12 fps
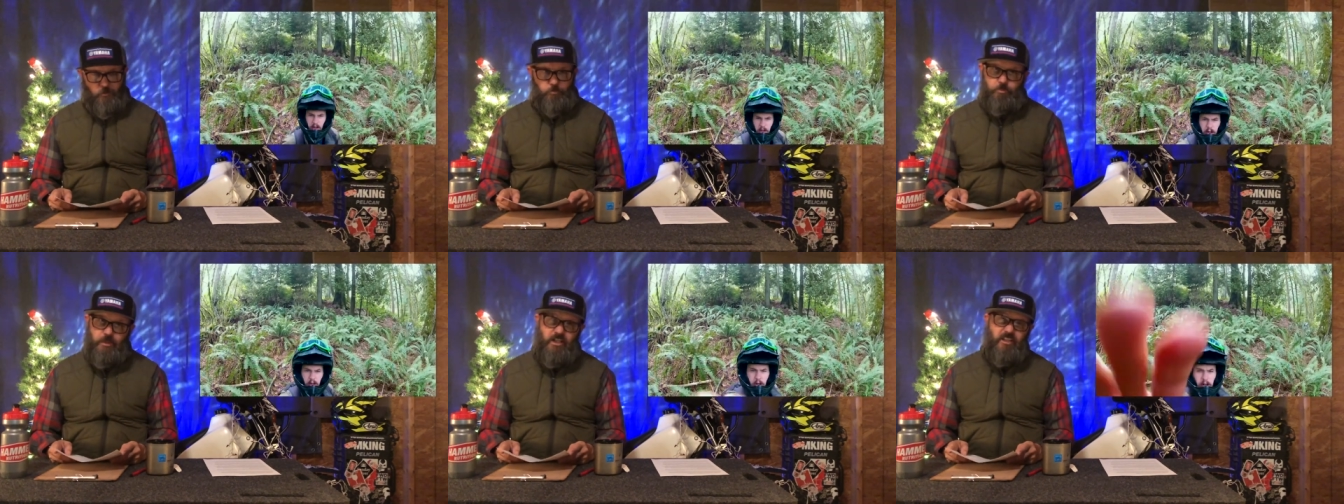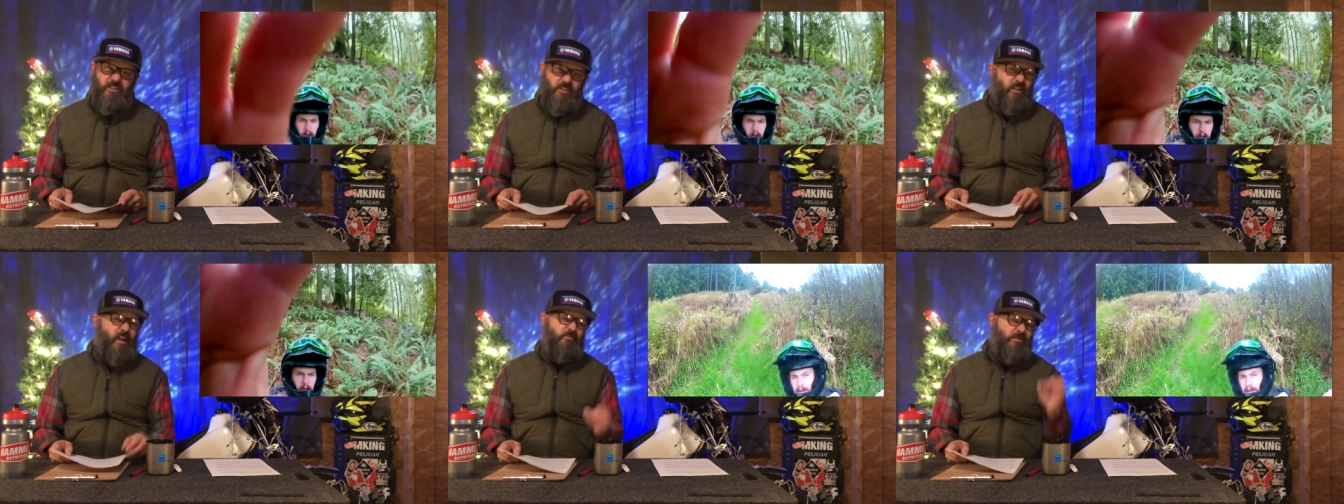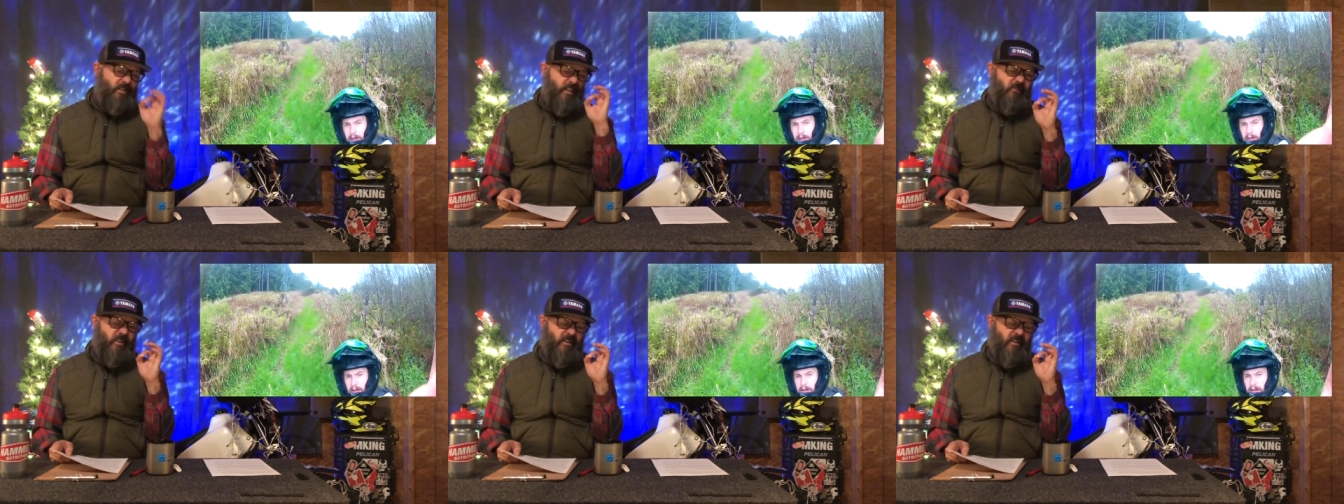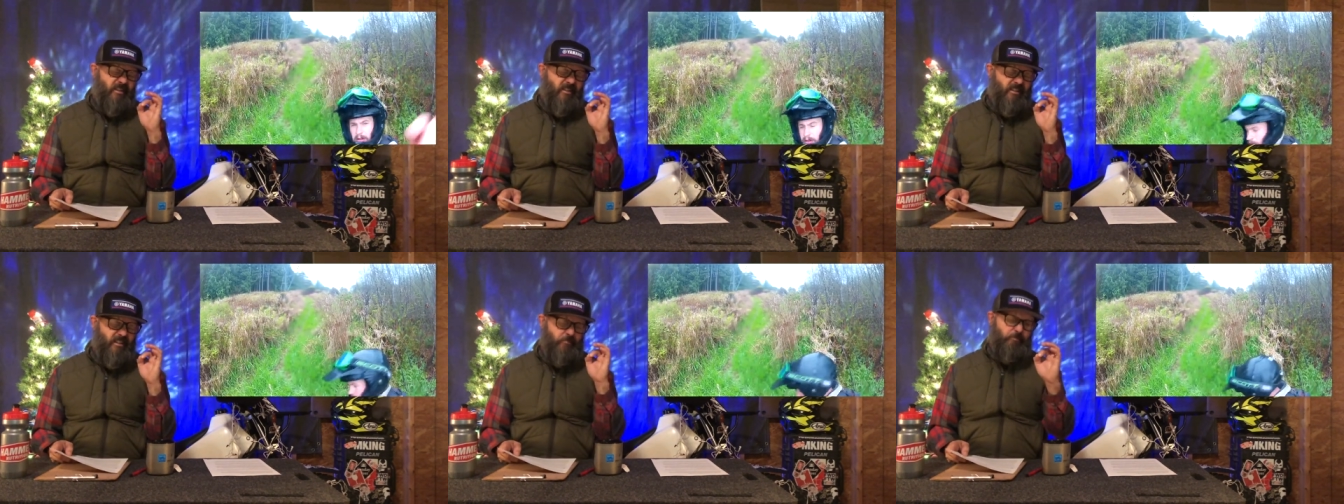But I'm saving
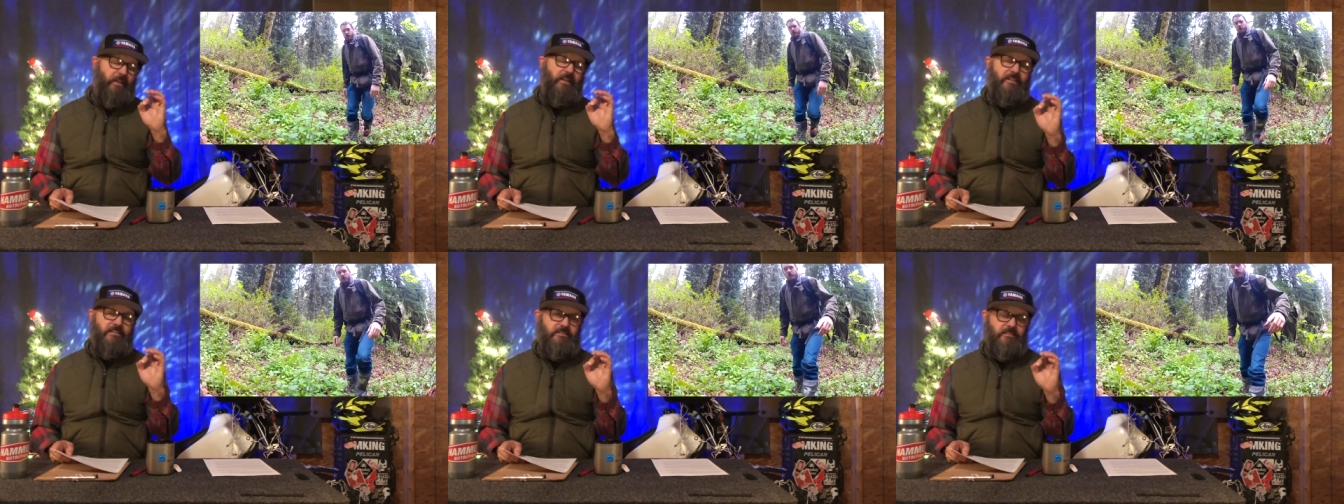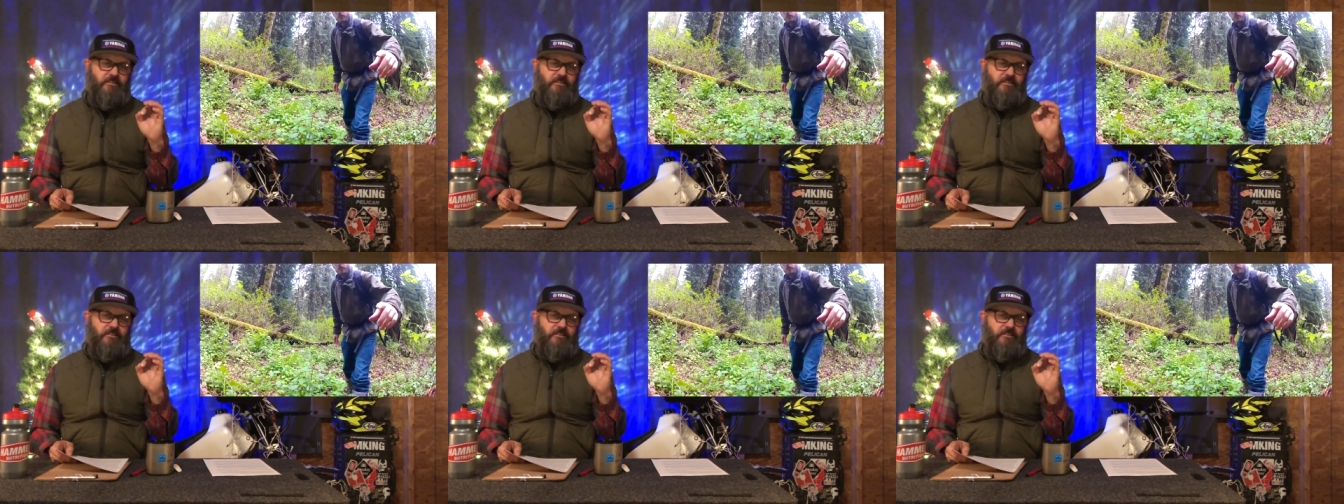the best